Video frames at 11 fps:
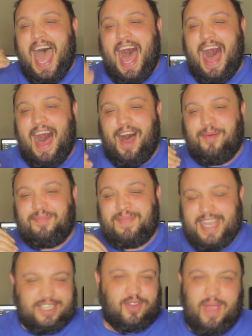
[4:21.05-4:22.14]

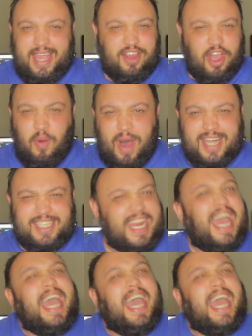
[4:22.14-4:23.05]
It's great, go watch it.